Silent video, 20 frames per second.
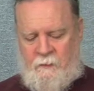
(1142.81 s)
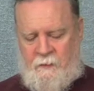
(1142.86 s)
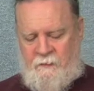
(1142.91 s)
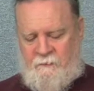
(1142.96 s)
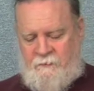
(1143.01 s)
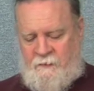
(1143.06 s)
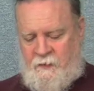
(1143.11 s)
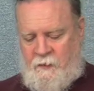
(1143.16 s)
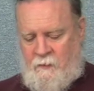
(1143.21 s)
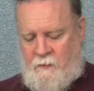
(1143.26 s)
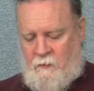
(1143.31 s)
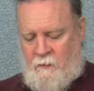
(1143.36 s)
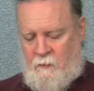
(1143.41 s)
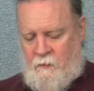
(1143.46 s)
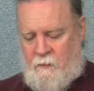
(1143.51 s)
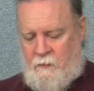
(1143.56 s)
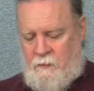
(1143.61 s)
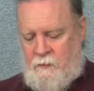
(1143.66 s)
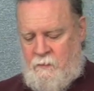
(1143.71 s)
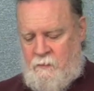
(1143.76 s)

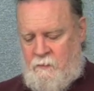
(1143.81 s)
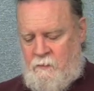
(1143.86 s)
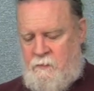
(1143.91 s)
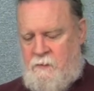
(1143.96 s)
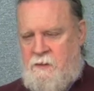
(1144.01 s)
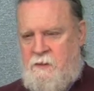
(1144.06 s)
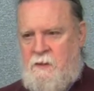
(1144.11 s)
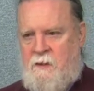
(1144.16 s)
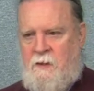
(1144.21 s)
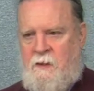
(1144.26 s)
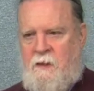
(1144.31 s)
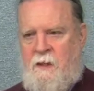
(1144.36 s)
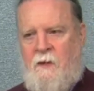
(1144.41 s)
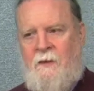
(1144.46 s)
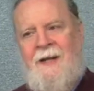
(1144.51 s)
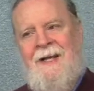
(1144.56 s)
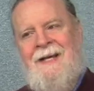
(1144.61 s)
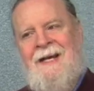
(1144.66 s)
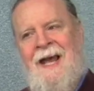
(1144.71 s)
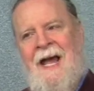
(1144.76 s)
Review, whose uh, their
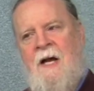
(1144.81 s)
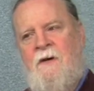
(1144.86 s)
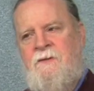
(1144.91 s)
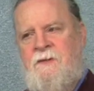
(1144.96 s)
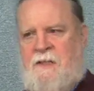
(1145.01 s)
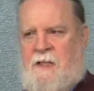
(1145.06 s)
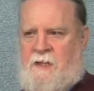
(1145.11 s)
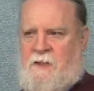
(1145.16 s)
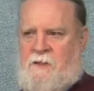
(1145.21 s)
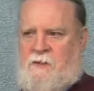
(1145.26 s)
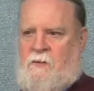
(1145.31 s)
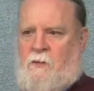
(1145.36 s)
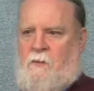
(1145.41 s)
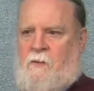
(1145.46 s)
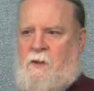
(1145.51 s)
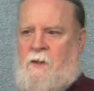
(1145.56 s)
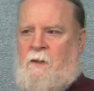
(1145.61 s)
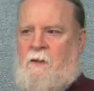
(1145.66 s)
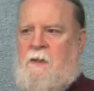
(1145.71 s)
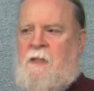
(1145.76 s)
in house
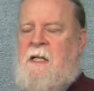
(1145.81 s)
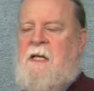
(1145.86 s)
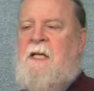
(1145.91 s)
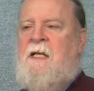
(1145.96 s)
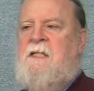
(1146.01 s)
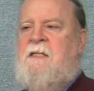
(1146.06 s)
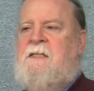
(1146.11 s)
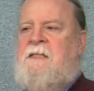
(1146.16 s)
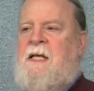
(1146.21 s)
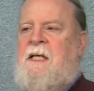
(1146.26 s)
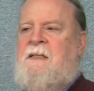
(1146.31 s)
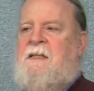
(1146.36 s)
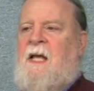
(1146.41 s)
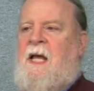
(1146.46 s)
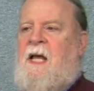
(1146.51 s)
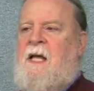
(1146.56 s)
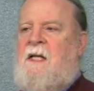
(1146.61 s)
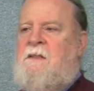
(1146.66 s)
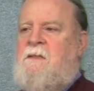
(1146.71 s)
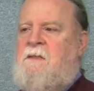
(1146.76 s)
editorial said
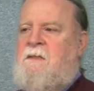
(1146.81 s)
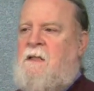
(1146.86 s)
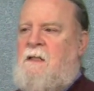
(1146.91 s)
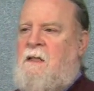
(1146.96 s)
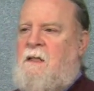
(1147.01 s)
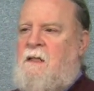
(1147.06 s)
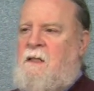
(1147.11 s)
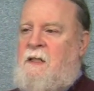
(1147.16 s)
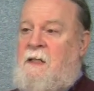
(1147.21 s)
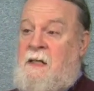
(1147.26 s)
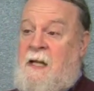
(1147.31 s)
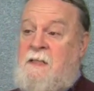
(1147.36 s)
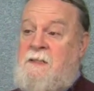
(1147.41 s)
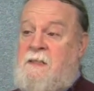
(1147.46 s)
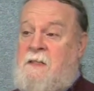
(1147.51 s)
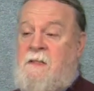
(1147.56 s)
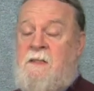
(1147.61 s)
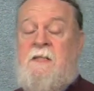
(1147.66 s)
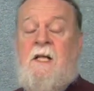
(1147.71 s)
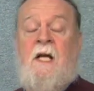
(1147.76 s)
that, uh, in
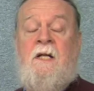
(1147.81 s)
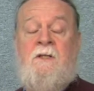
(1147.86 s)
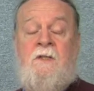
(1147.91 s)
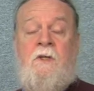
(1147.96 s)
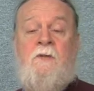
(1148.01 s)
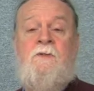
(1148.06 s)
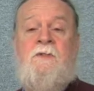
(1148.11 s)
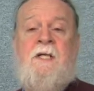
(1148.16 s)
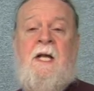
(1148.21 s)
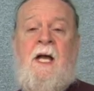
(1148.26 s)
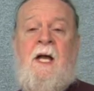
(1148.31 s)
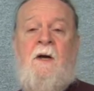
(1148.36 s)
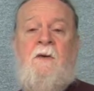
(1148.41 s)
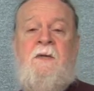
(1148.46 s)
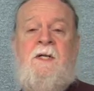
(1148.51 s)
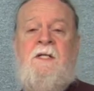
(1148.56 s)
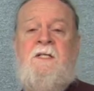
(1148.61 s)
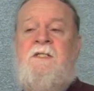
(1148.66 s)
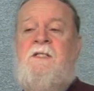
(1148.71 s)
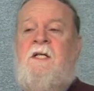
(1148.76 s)
essence, that
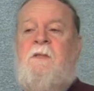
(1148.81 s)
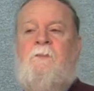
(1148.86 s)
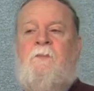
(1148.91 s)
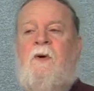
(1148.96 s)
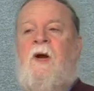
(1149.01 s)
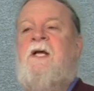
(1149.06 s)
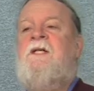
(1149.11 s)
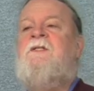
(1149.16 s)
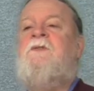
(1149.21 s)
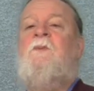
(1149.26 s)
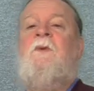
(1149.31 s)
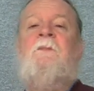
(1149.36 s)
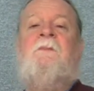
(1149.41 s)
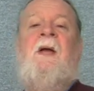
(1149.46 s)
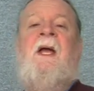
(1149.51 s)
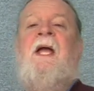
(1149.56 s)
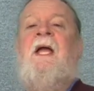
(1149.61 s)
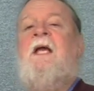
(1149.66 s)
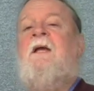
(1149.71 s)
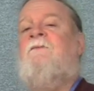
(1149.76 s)
Newtown is the price we
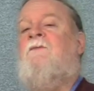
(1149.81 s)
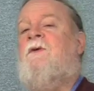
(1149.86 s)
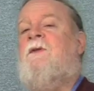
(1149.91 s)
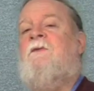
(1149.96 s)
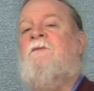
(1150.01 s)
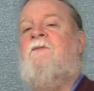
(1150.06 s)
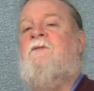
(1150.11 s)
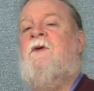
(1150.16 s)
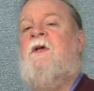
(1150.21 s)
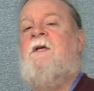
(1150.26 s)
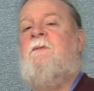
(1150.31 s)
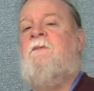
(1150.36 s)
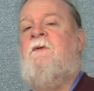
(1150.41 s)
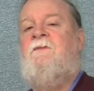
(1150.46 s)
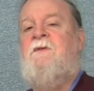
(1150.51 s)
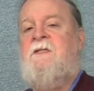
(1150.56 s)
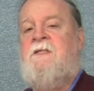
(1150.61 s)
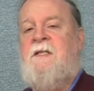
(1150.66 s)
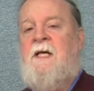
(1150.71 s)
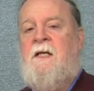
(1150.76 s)
pay for the freedom
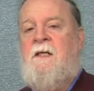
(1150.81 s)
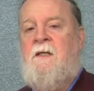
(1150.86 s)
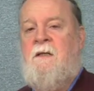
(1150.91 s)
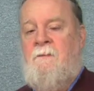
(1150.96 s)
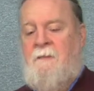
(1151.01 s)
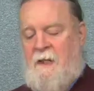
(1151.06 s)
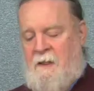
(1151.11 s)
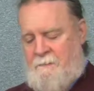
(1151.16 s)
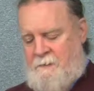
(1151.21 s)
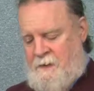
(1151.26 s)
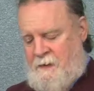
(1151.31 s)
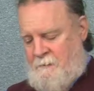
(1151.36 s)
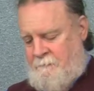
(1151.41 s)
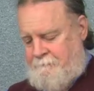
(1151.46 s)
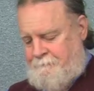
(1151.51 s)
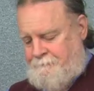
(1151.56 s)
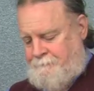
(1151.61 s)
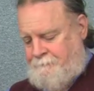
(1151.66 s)
of the Second Amendment.